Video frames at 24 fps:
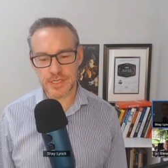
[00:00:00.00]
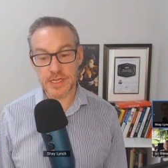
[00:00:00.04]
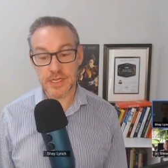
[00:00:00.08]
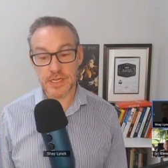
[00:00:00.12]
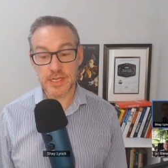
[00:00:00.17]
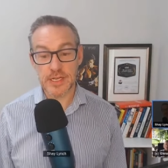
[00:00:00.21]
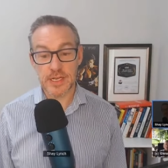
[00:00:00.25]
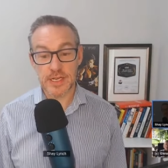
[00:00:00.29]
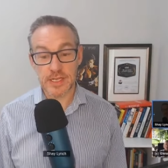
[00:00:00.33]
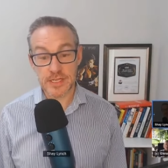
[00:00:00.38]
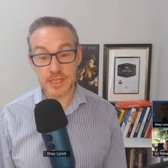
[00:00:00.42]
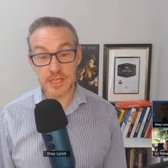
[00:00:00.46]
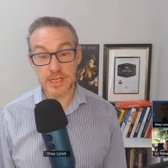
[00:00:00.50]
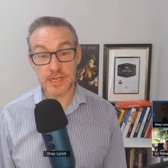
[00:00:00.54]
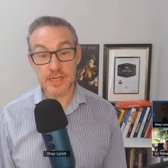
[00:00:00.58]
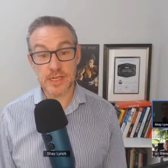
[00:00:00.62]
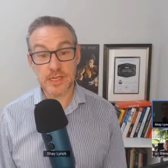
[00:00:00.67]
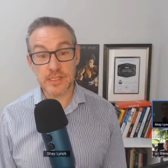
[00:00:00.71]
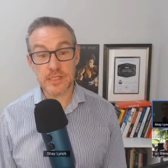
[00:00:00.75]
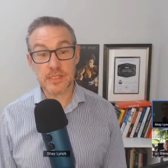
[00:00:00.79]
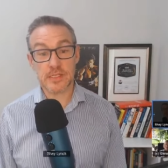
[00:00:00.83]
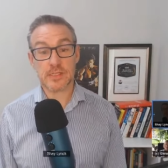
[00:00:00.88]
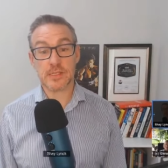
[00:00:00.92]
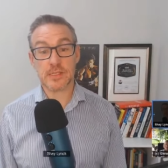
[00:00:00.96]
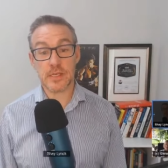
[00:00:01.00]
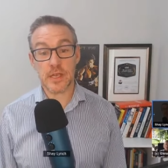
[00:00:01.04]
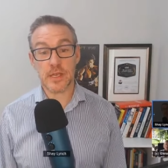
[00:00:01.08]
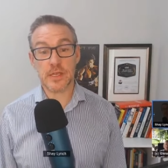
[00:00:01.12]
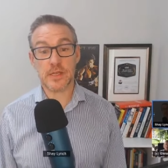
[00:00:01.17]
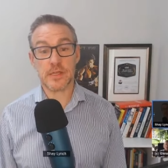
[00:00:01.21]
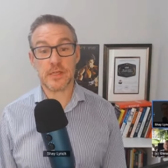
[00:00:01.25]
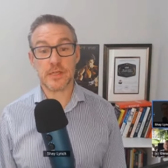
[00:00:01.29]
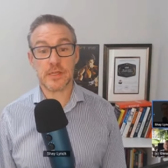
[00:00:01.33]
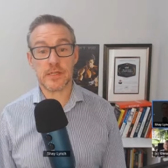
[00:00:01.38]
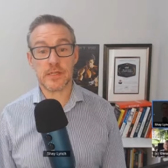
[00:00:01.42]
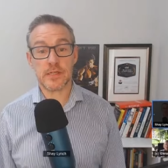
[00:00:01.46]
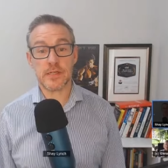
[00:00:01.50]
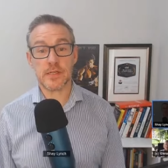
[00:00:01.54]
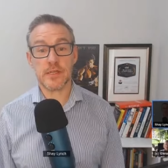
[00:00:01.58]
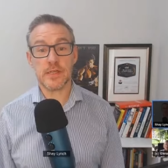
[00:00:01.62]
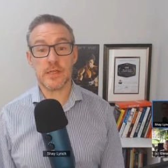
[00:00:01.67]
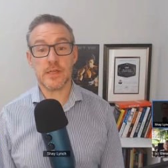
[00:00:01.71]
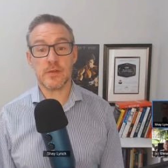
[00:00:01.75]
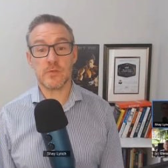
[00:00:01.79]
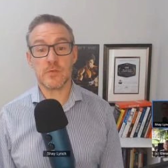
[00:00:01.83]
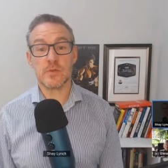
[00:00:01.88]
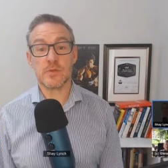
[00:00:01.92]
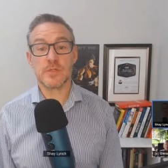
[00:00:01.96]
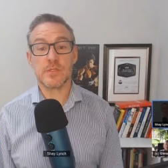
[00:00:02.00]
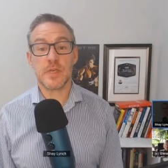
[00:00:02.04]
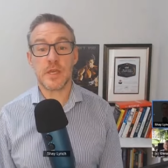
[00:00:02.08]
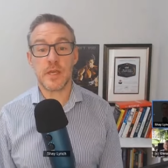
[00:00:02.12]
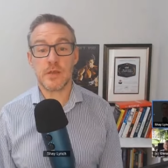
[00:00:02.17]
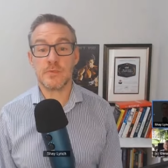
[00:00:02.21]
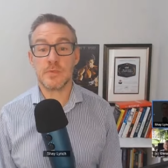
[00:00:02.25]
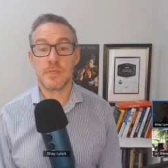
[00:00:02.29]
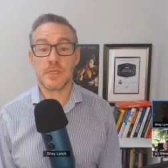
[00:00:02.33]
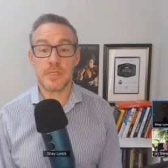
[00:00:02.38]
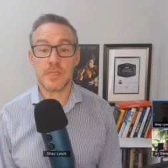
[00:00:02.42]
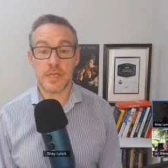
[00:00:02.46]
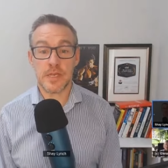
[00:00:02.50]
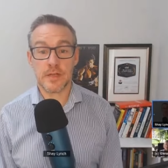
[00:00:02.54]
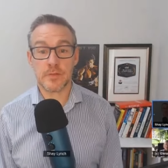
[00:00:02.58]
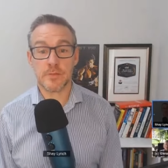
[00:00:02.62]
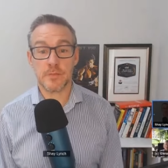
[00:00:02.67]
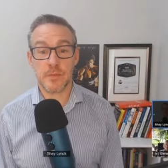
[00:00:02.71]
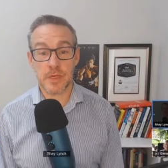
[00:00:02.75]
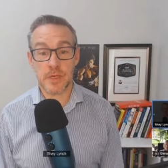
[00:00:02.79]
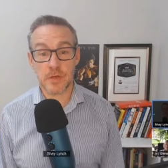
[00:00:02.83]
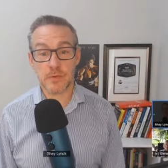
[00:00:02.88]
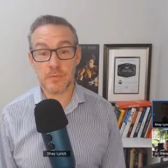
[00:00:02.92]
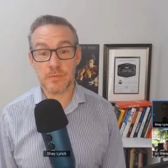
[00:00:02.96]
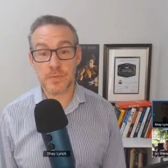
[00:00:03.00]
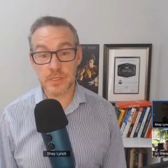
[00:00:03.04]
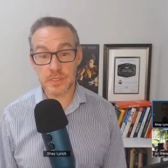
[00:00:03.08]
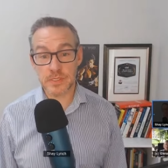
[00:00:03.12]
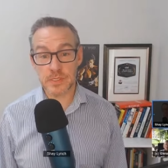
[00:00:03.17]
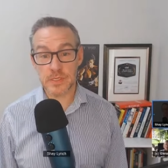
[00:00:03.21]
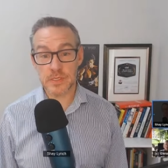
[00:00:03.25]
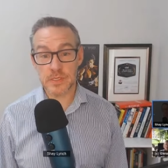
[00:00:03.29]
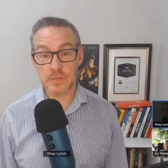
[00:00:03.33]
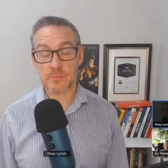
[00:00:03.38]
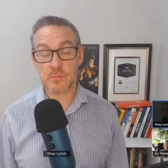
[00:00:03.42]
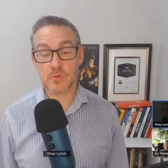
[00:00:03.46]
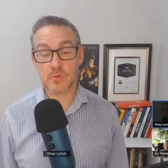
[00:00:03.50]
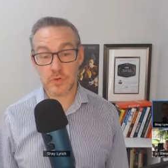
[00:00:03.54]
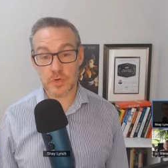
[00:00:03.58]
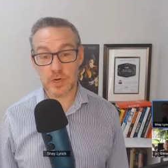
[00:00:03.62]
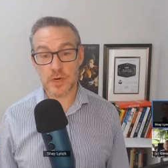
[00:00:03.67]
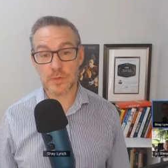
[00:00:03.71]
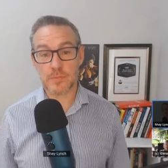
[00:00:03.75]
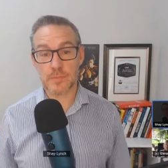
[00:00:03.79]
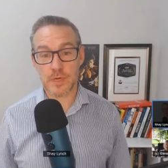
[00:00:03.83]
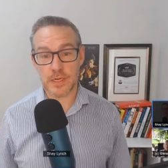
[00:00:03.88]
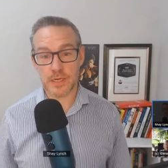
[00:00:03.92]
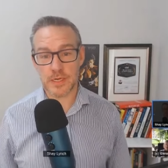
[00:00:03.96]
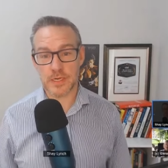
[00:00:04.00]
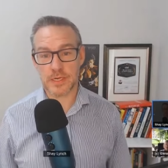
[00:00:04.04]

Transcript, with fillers: and then I decided it was time to set up my own business properly,